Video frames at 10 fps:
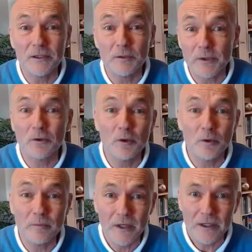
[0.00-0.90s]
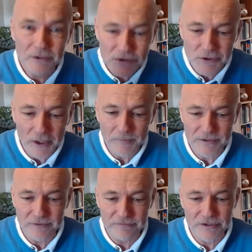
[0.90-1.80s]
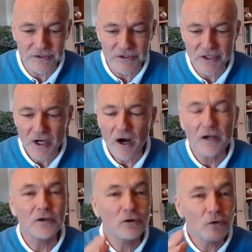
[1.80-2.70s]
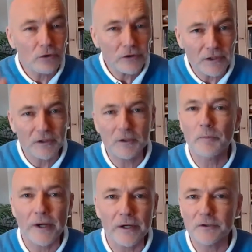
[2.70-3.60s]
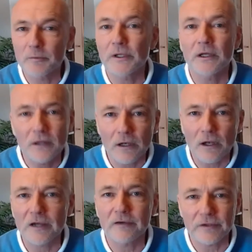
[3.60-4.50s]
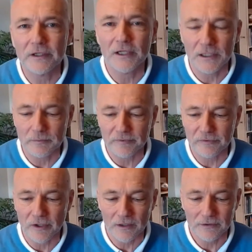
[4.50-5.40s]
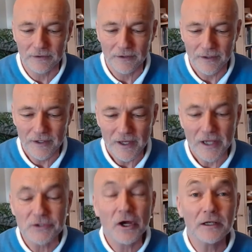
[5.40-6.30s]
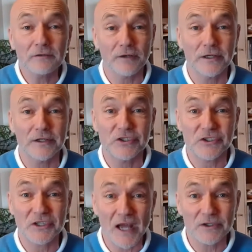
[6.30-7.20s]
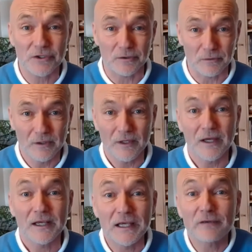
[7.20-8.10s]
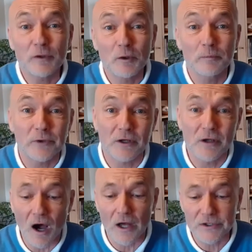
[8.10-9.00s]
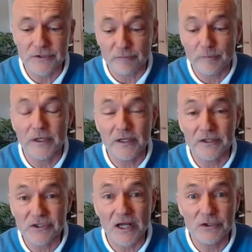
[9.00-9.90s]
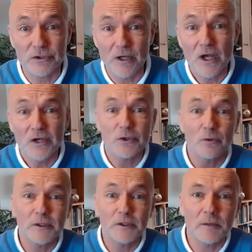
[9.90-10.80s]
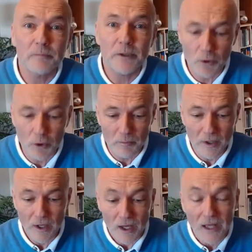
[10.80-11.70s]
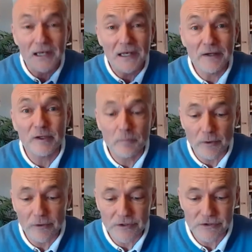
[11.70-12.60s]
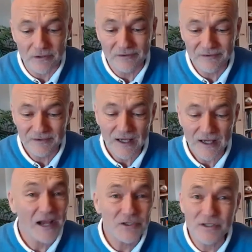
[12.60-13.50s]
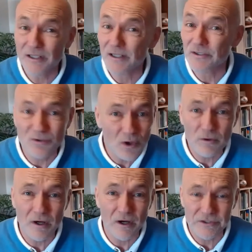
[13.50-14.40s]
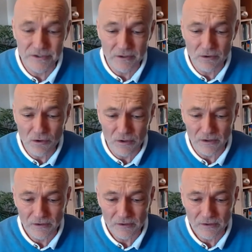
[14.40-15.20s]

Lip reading: to become disciples of Jesus are nothing compared to being alive in the kingdom of God. It's kind of like a statue giving up the cost of being a statue so it can become a living person. Actually, it's no cost at all.